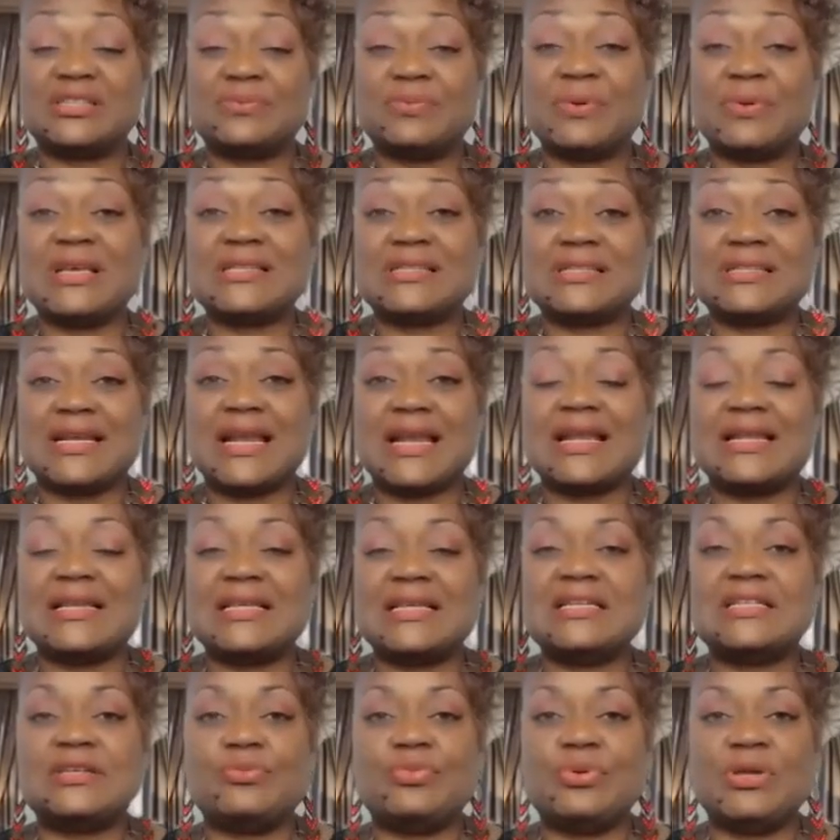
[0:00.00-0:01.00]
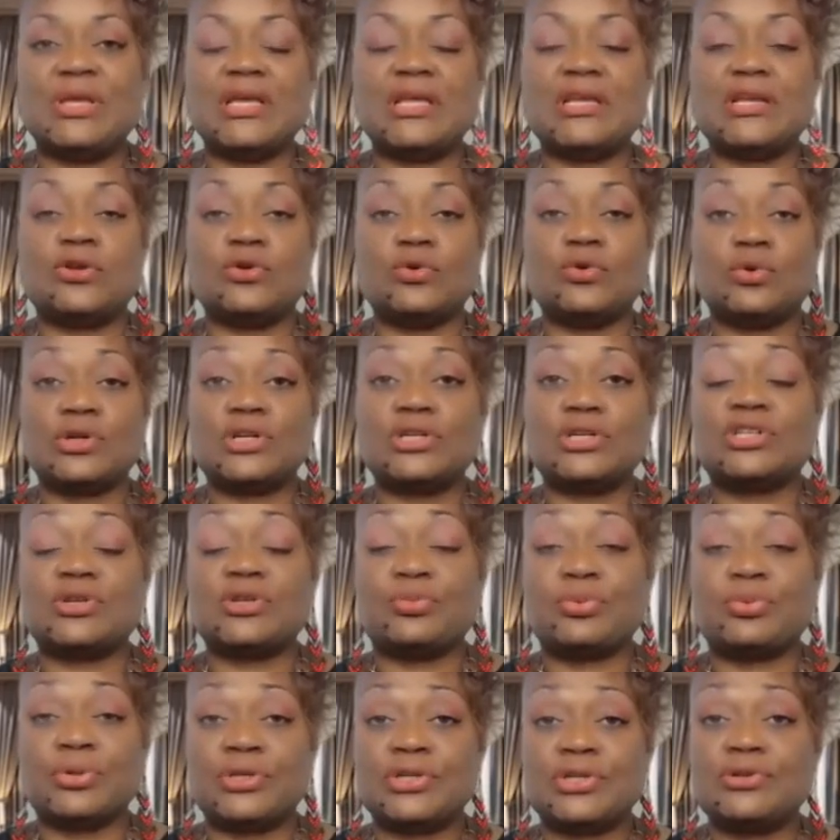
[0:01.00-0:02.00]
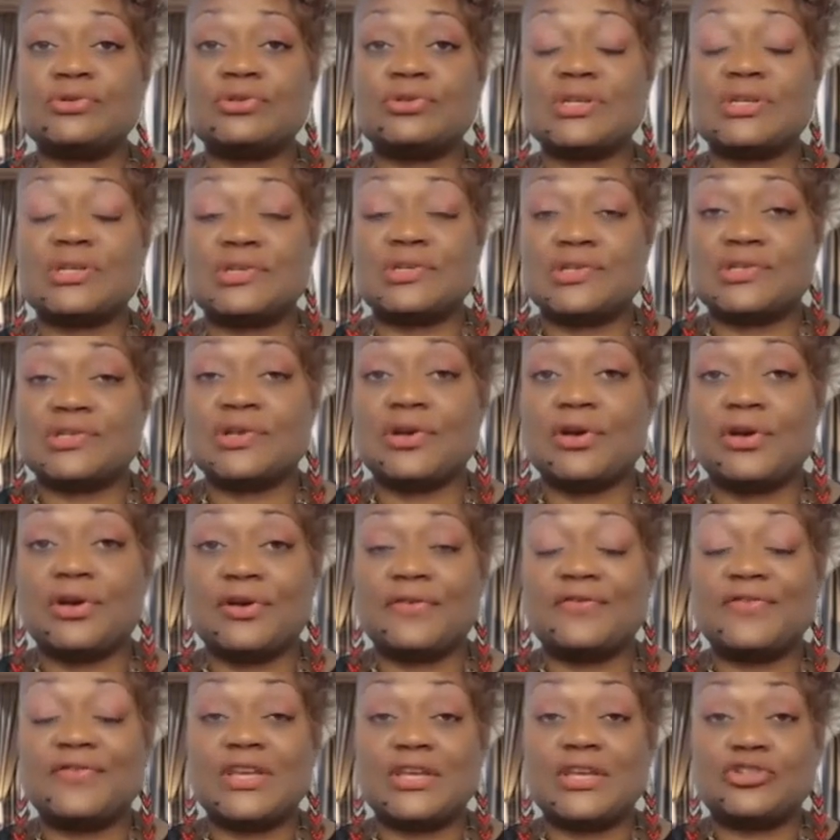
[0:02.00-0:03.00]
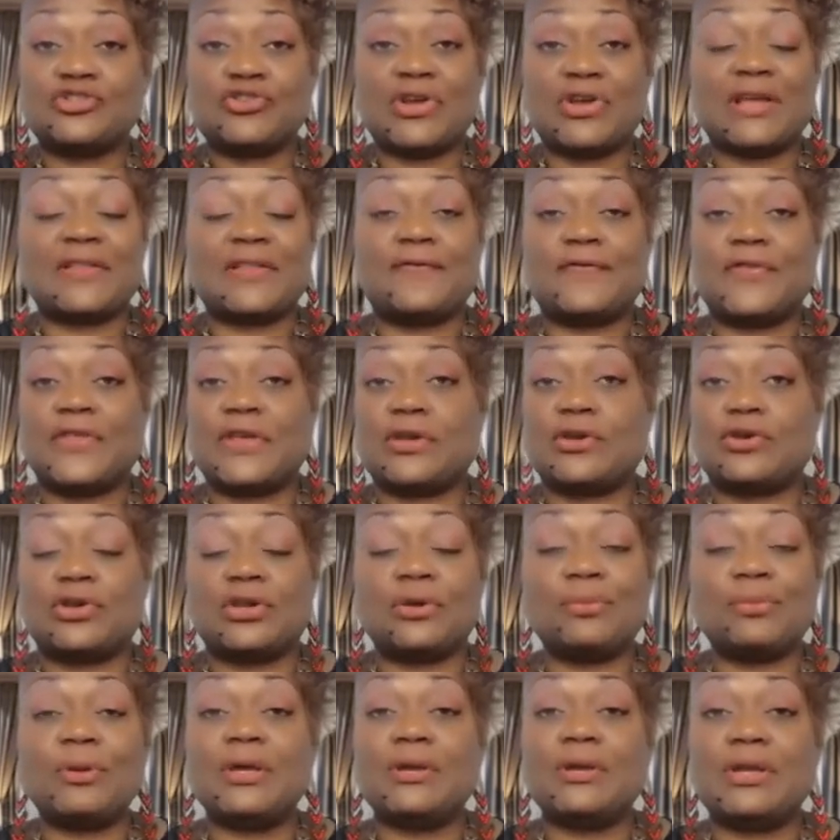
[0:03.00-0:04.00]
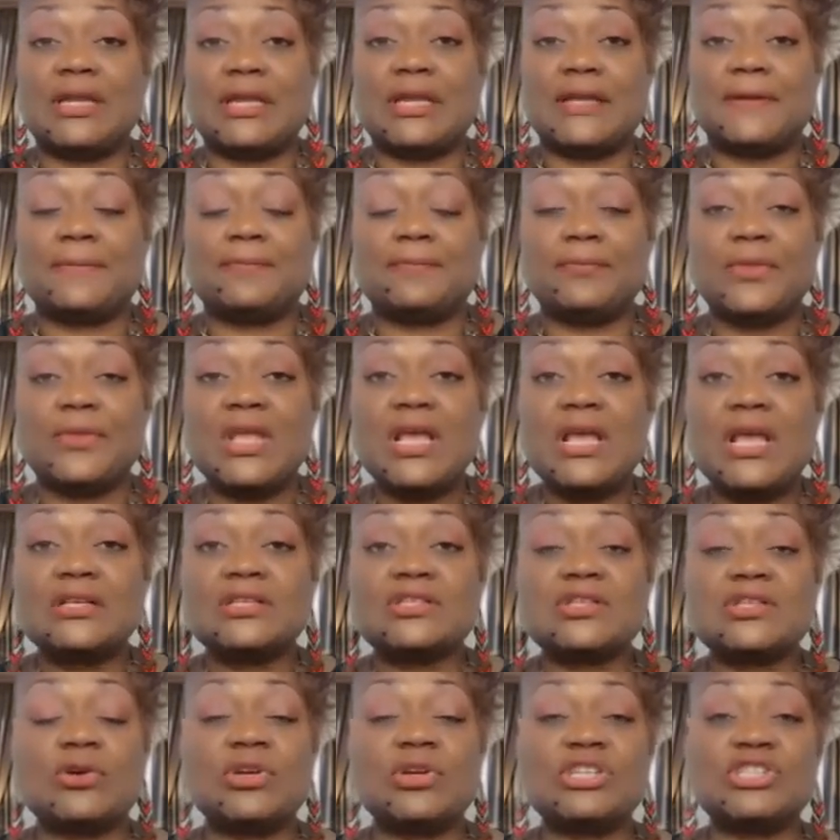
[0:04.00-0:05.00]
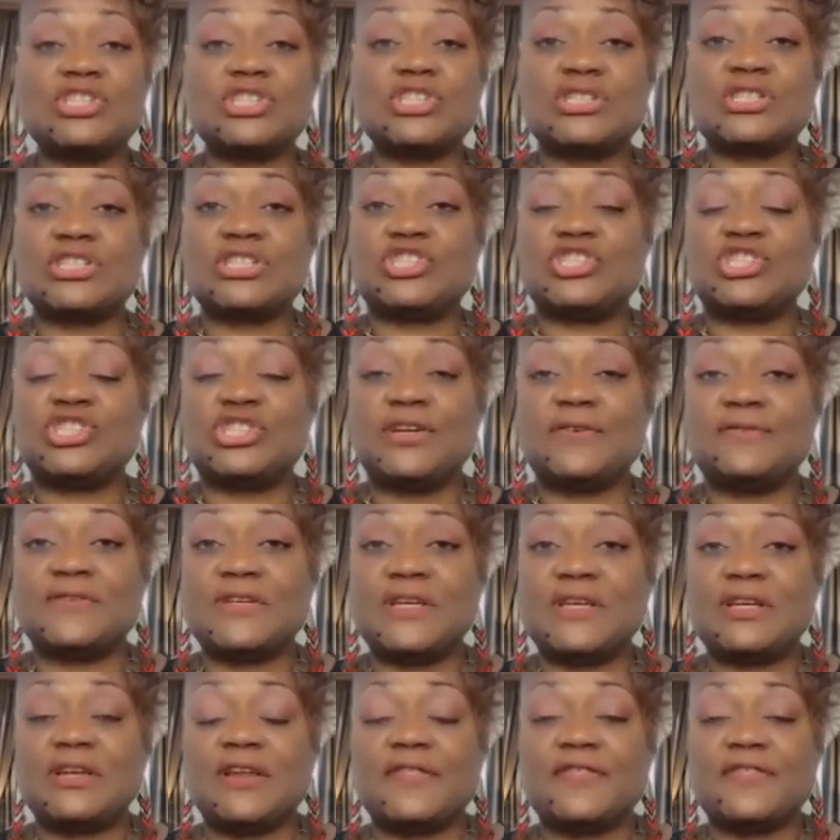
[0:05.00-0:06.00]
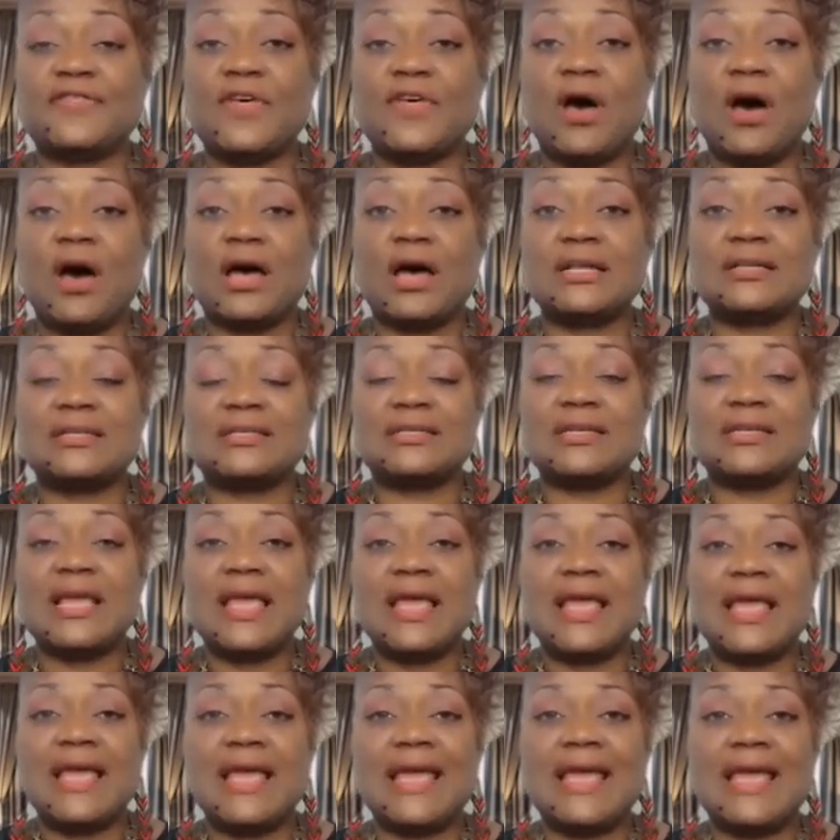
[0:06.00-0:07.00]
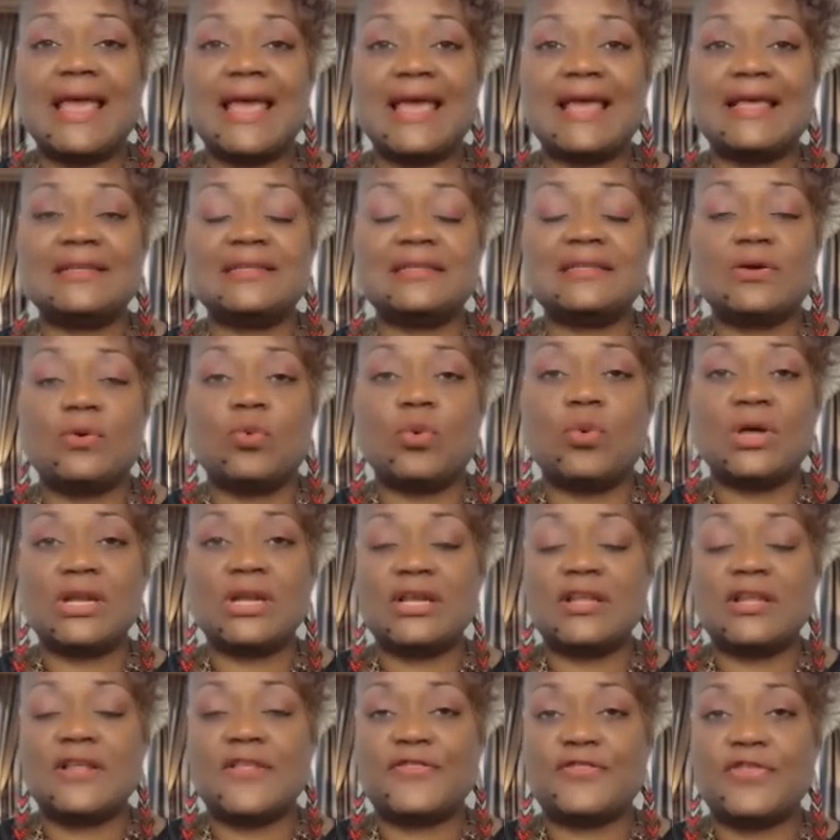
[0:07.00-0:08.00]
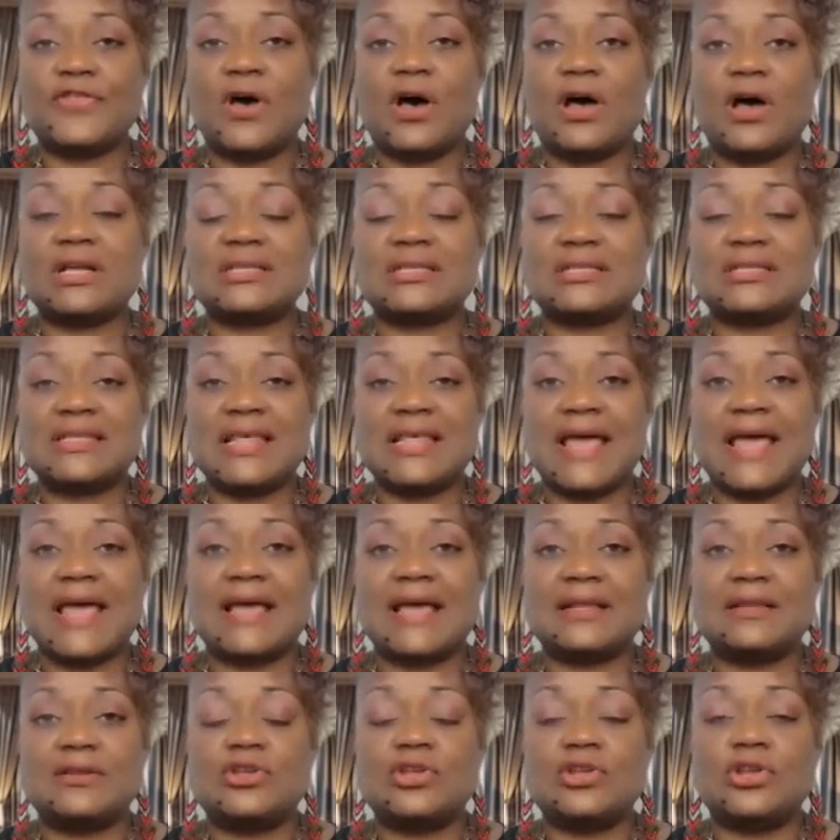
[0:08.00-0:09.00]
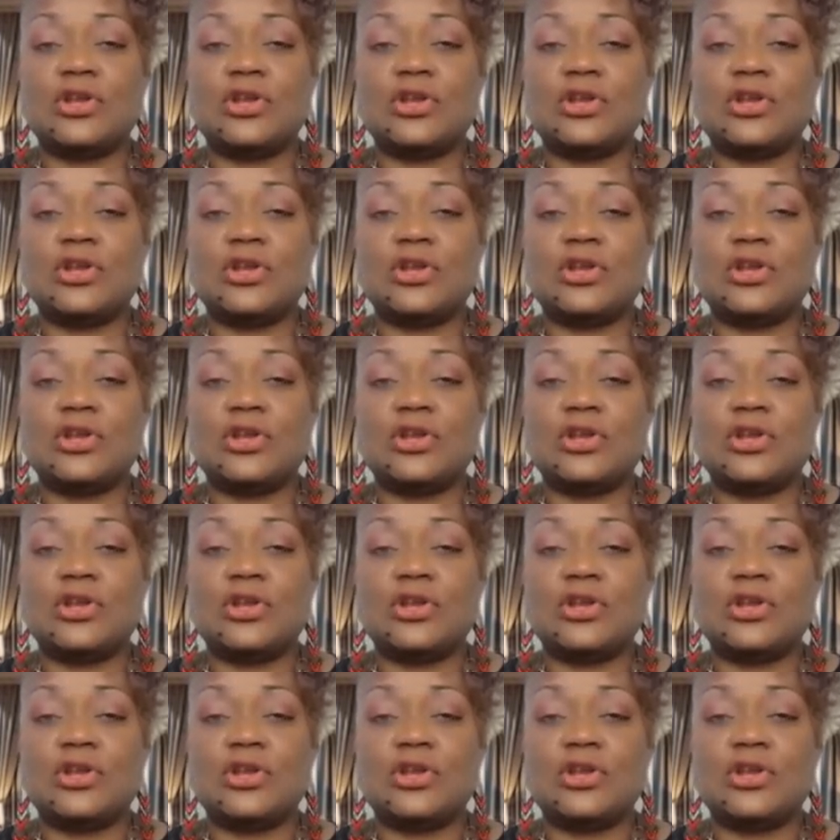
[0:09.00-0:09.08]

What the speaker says: space that I need to be in order to produce and serve the attractive thinker community. So it's just a shift in a thought. And one of the thoughts that,